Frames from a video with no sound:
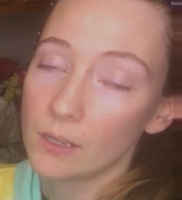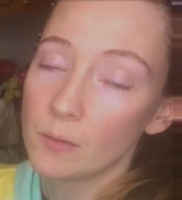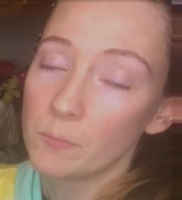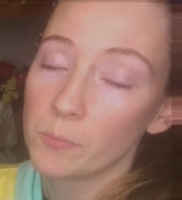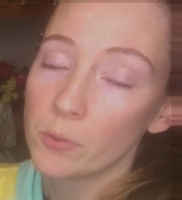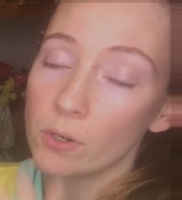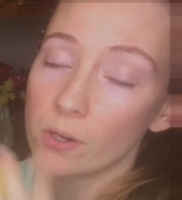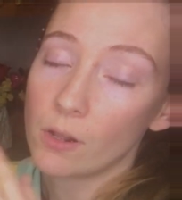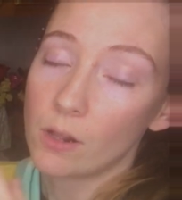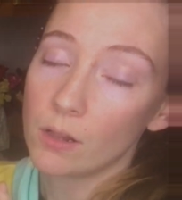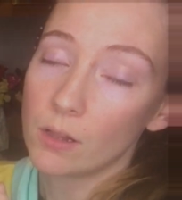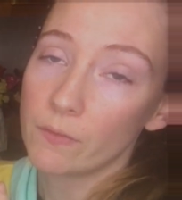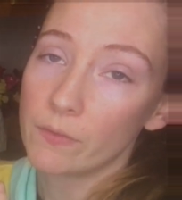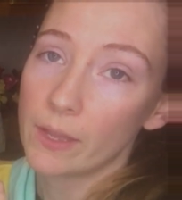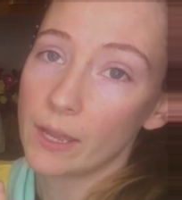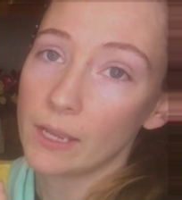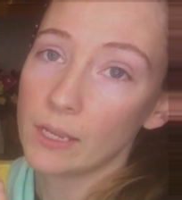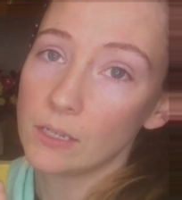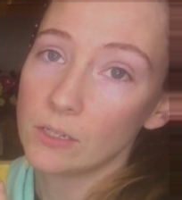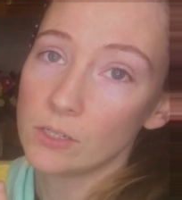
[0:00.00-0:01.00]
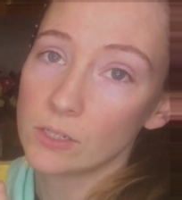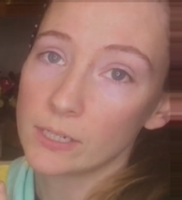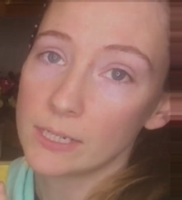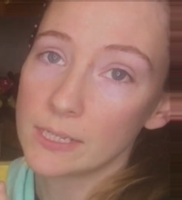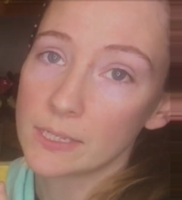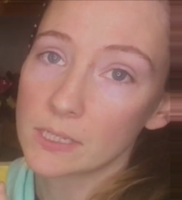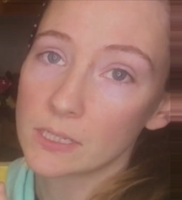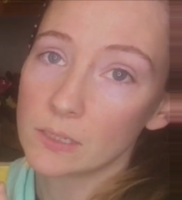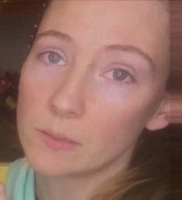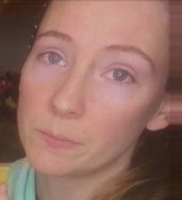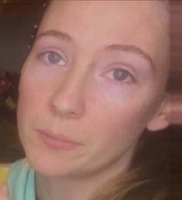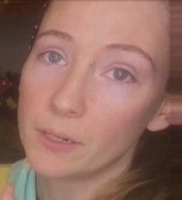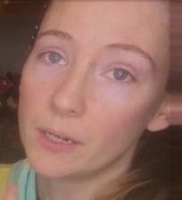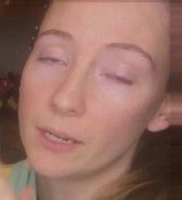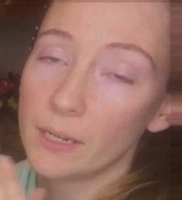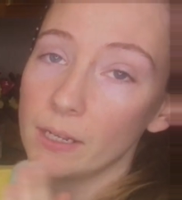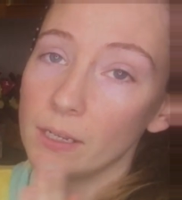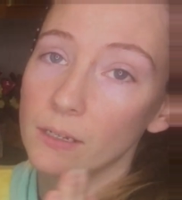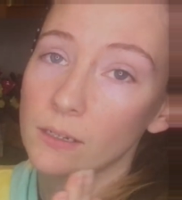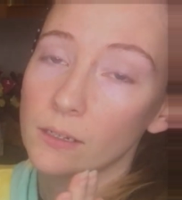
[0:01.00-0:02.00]
Put all of that in your Instant
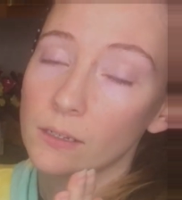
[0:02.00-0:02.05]
Pot,